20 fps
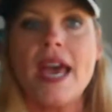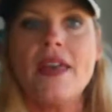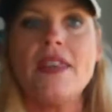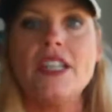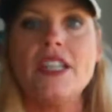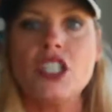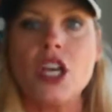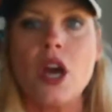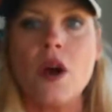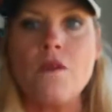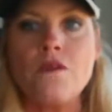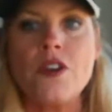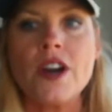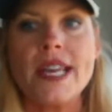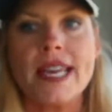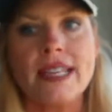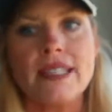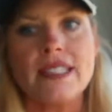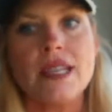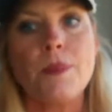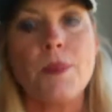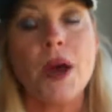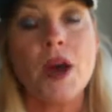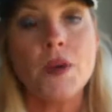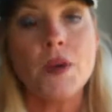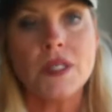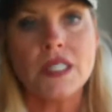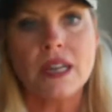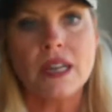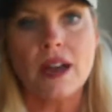And then don't forget to
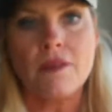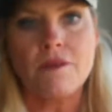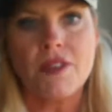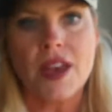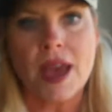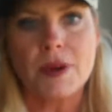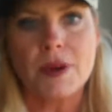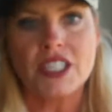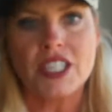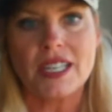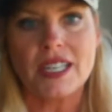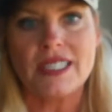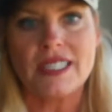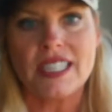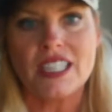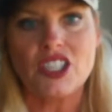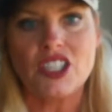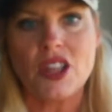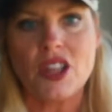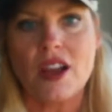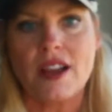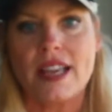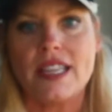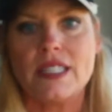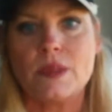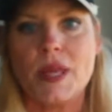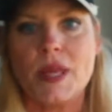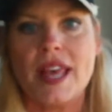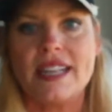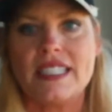post it on Fabric Chick Stitch Along,
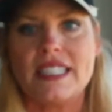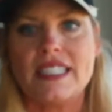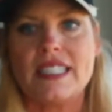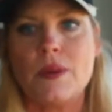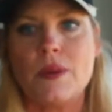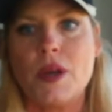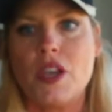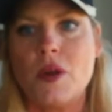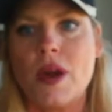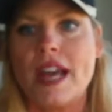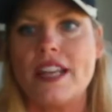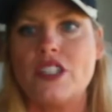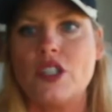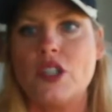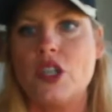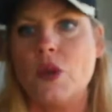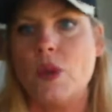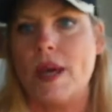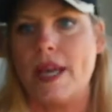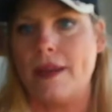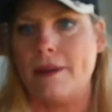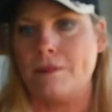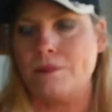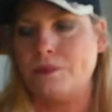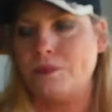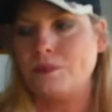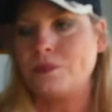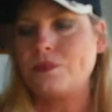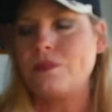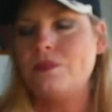because we like to see what you guys are doing.
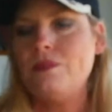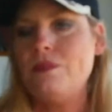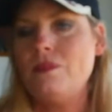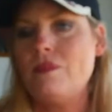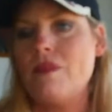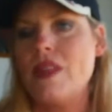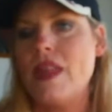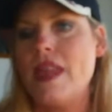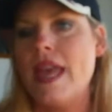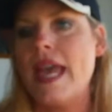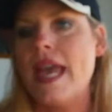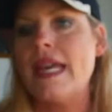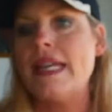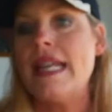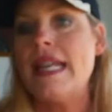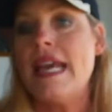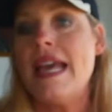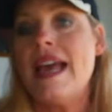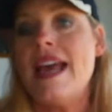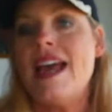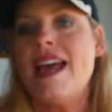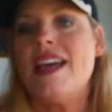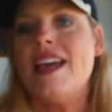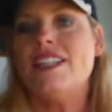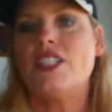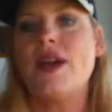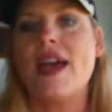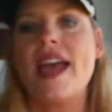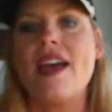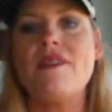And
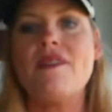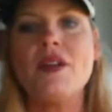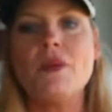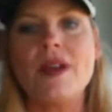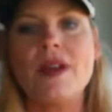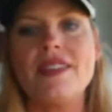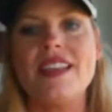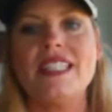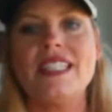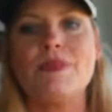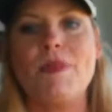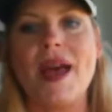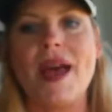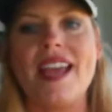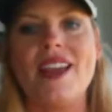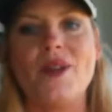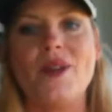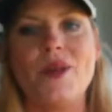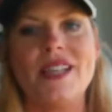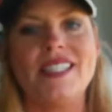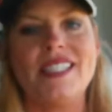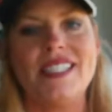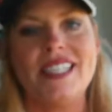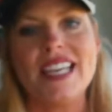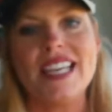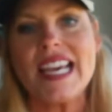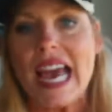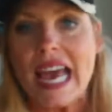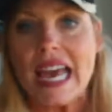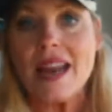so I haven't run this by
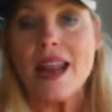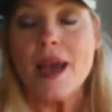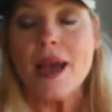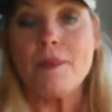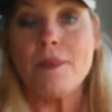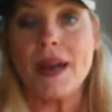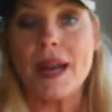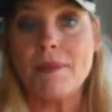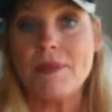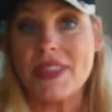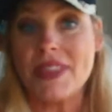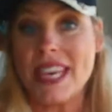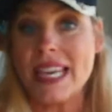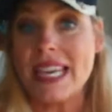Christy yet, but I'm